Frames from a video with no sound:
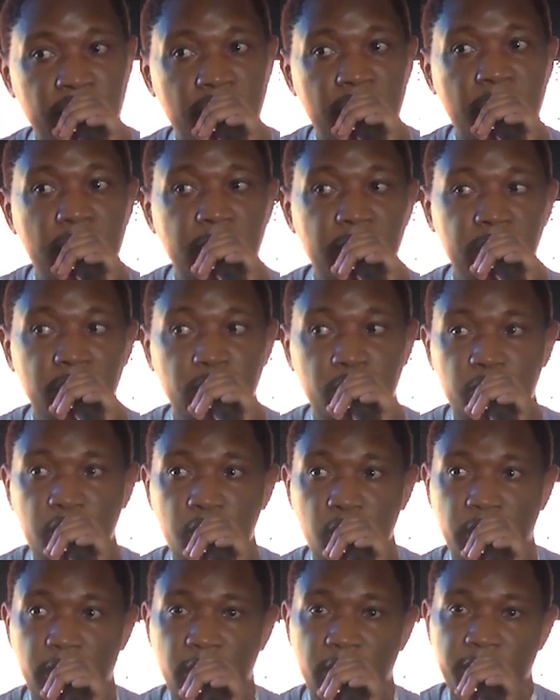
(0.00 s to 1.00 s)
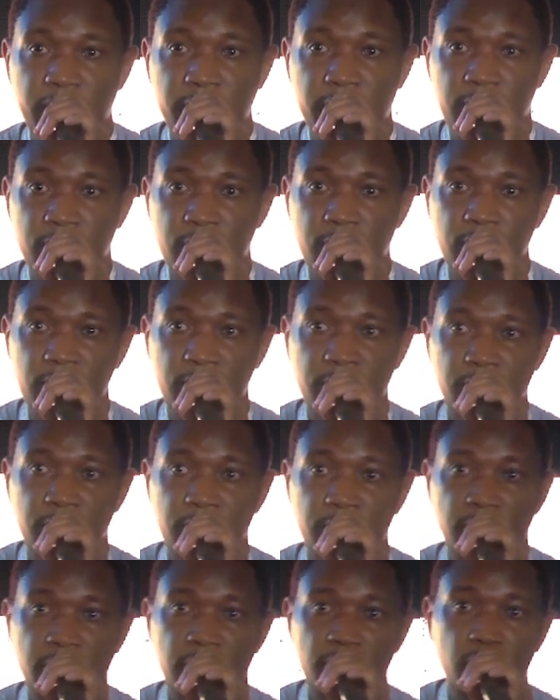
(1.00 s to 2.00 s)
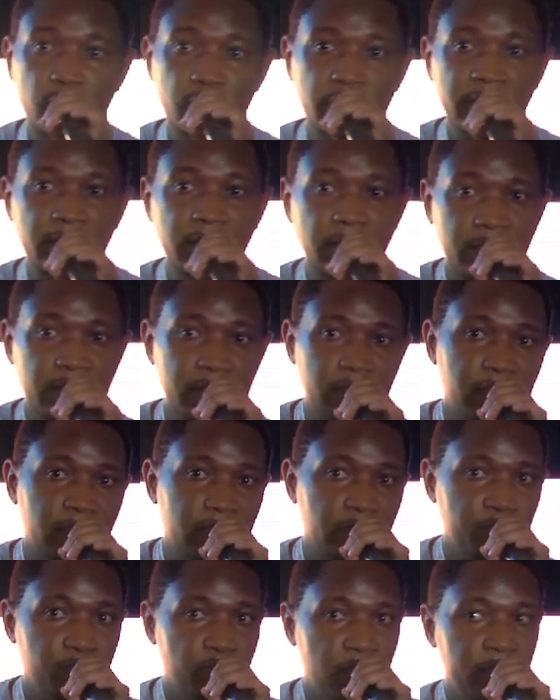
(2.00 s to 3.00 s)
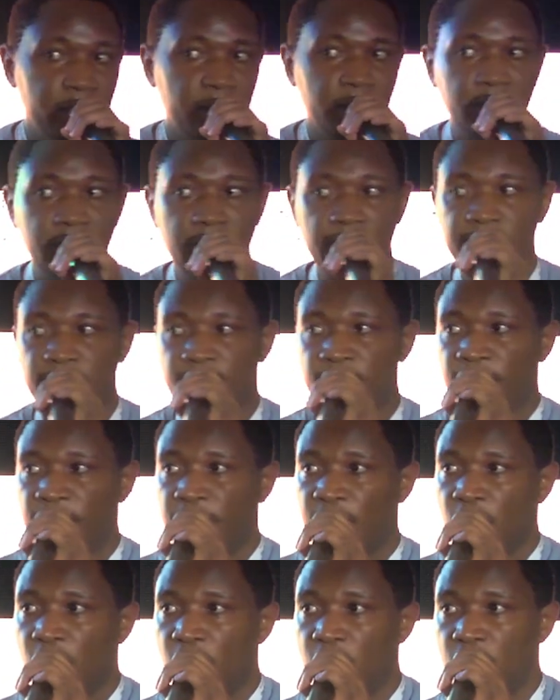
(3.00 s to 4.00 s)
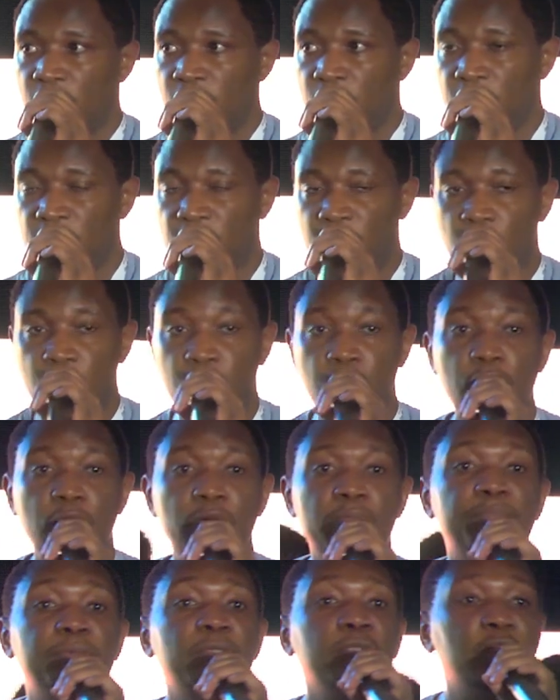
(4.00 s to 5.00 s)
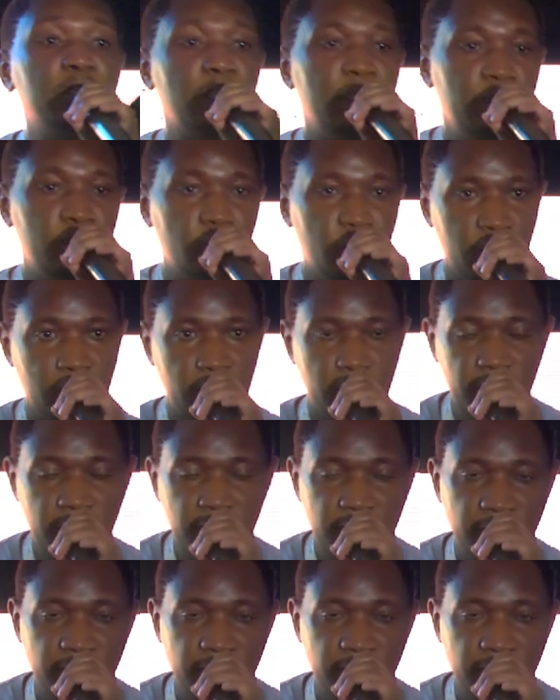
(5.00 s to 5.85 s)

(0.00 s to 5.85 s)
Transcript: Another way you can run a containerized app is on Google Compute Engine,